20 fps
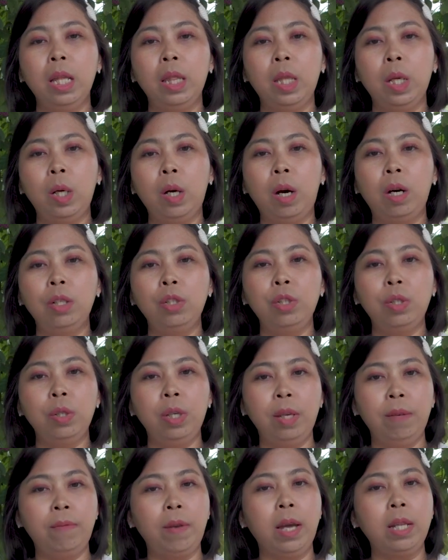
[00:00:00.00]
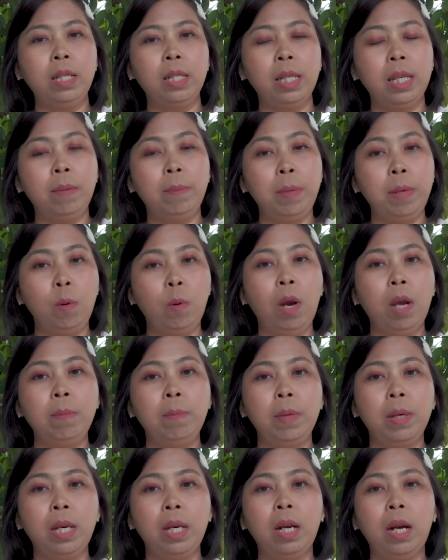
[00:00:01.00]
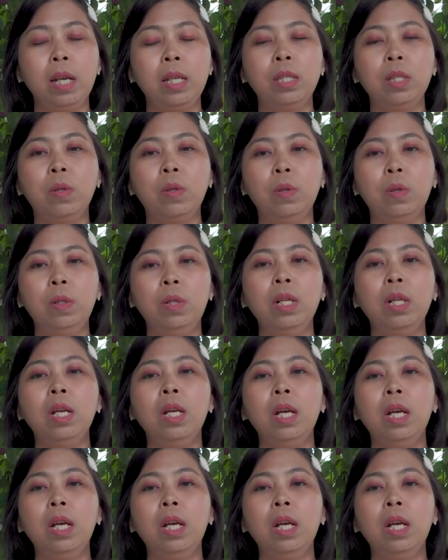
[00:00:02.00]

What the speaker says: there are 2 events in PYP and high school.